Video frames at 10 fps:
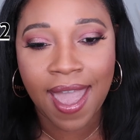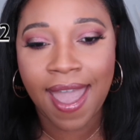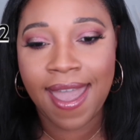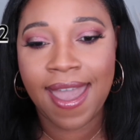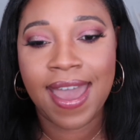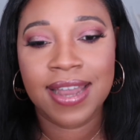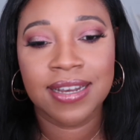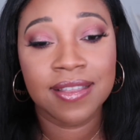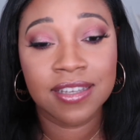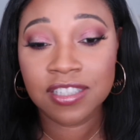
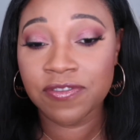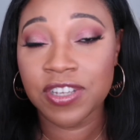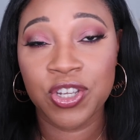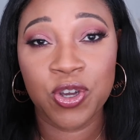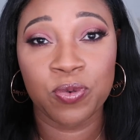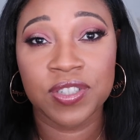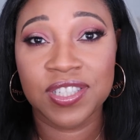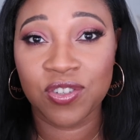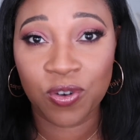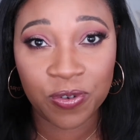And this video was
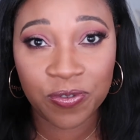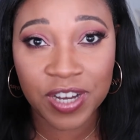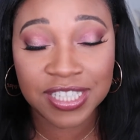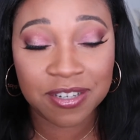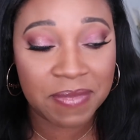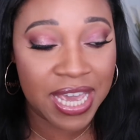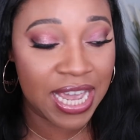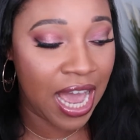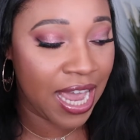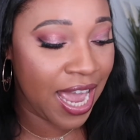so fun to
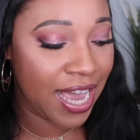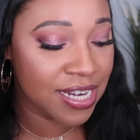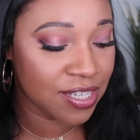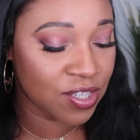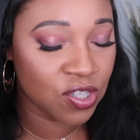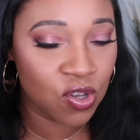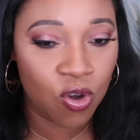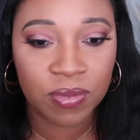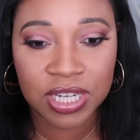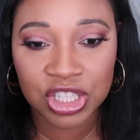make. I had
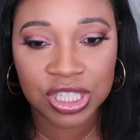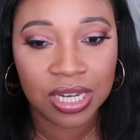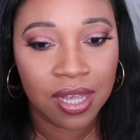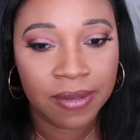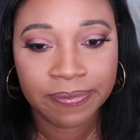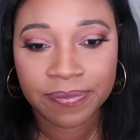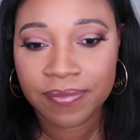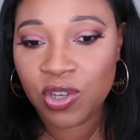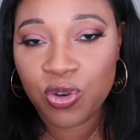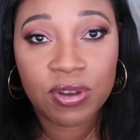so much
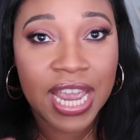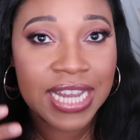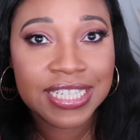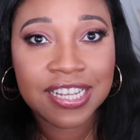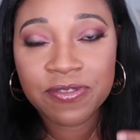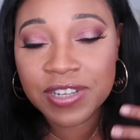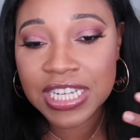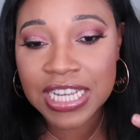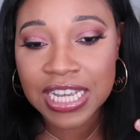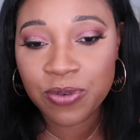
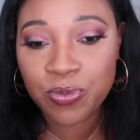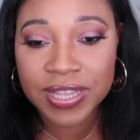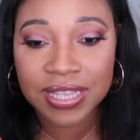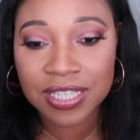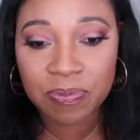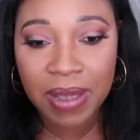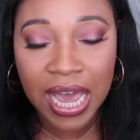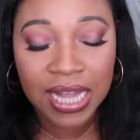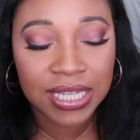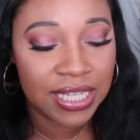creativity with this
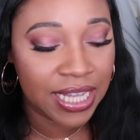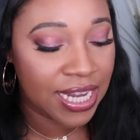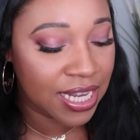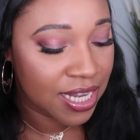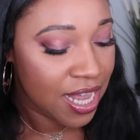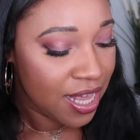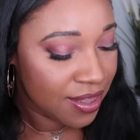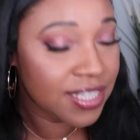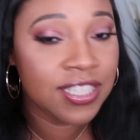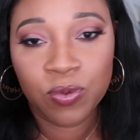palette. Like,
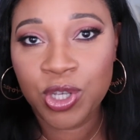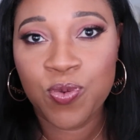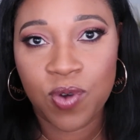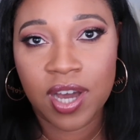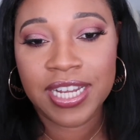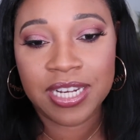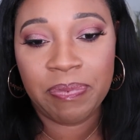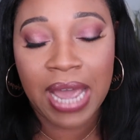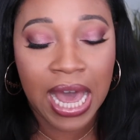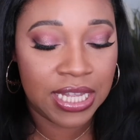this is what you want in a
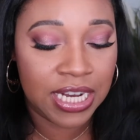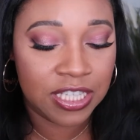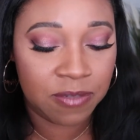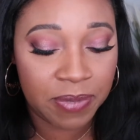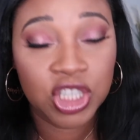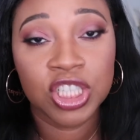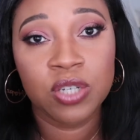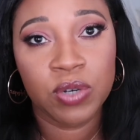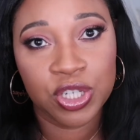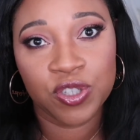palette,
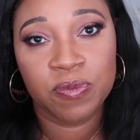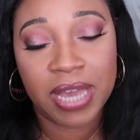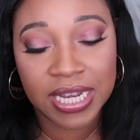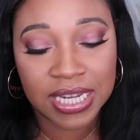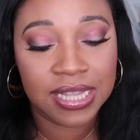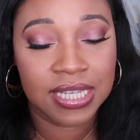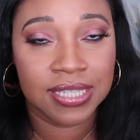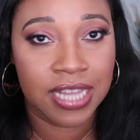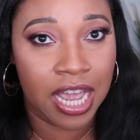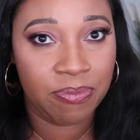especially when you're spending
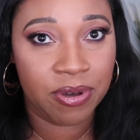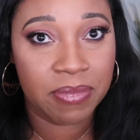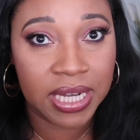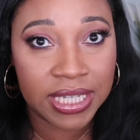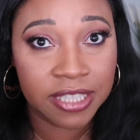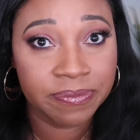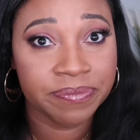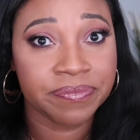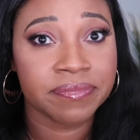this type of money.